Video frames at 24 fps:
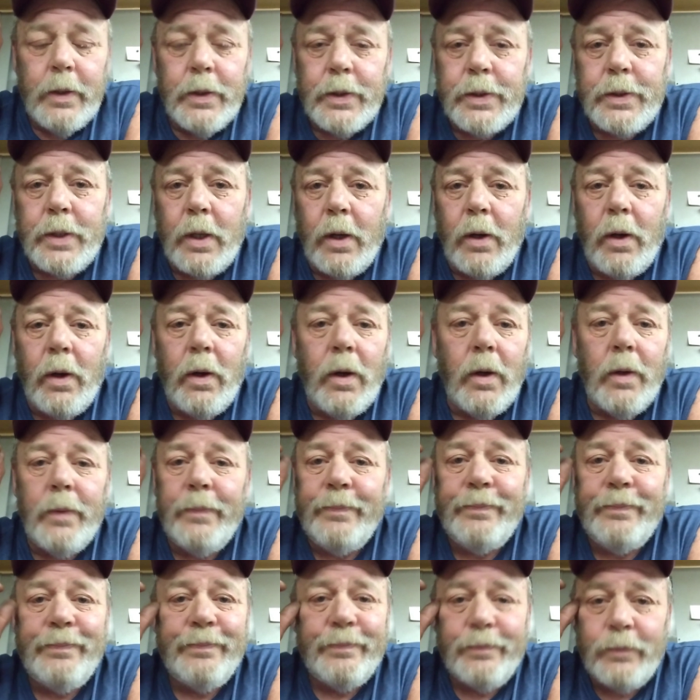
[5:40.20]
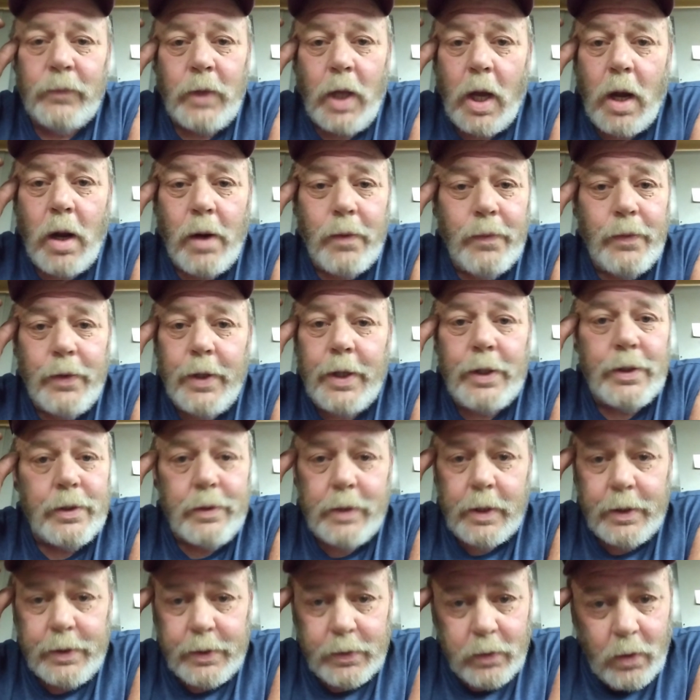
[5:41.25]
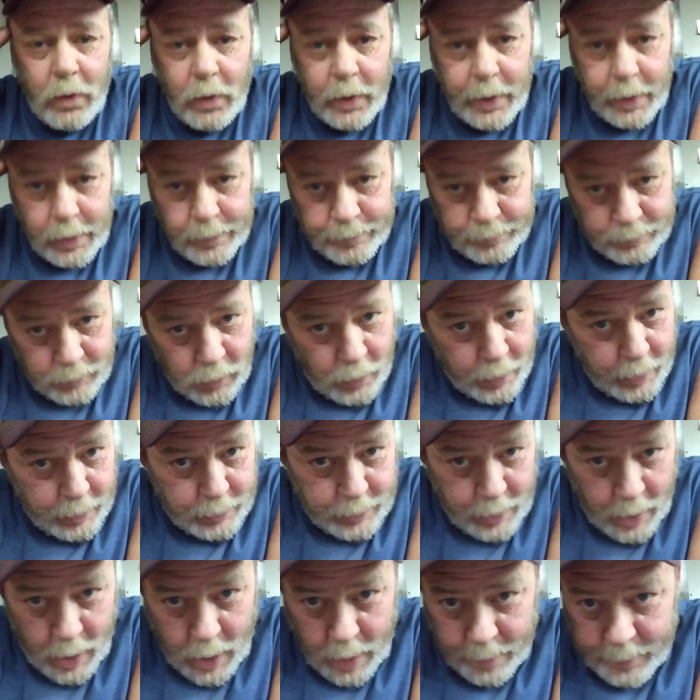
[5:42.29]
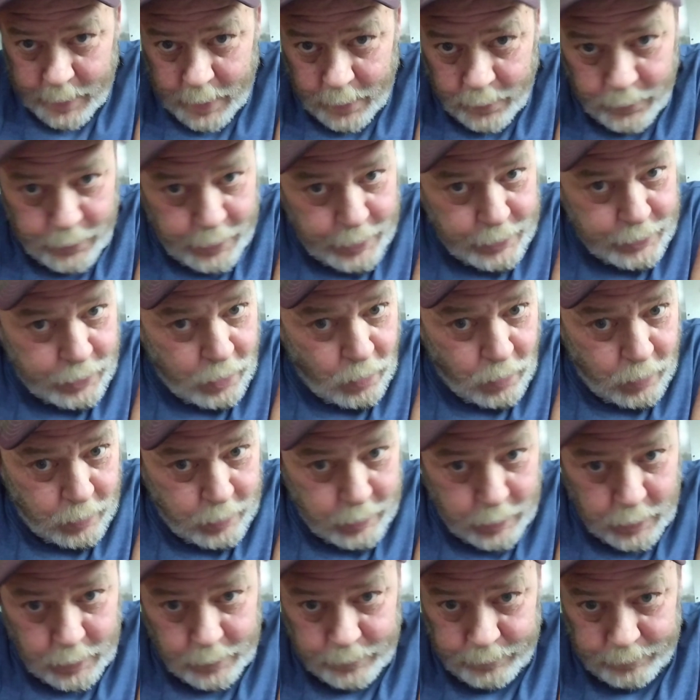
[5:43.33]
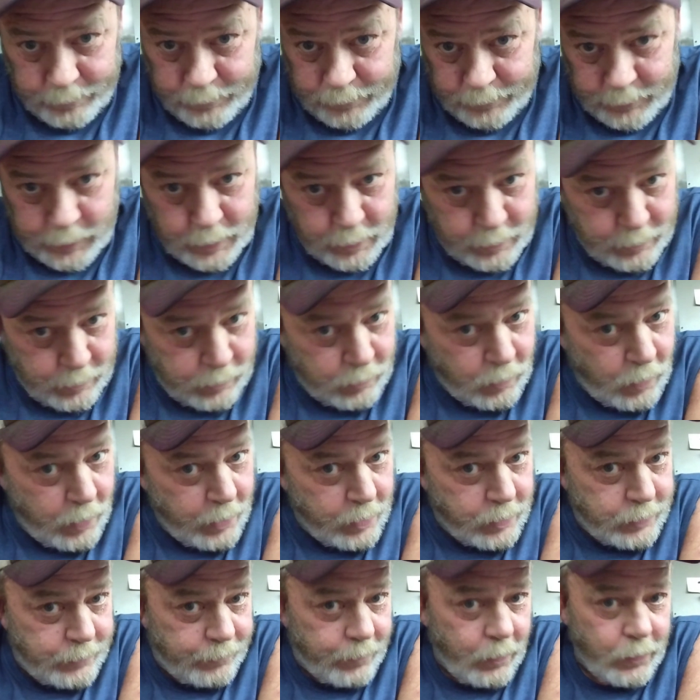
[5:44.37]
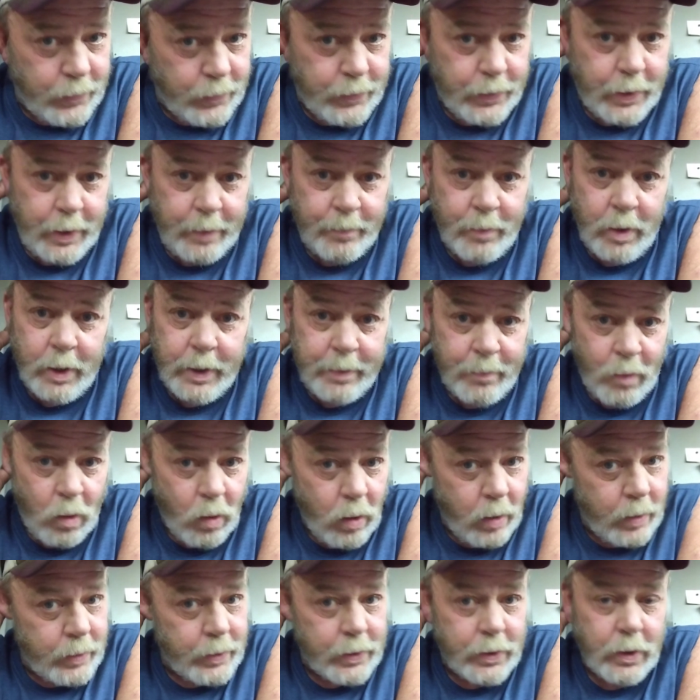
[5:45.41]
So now it's lawyer time, and everything's going to, the lawyers first thing Monday morning.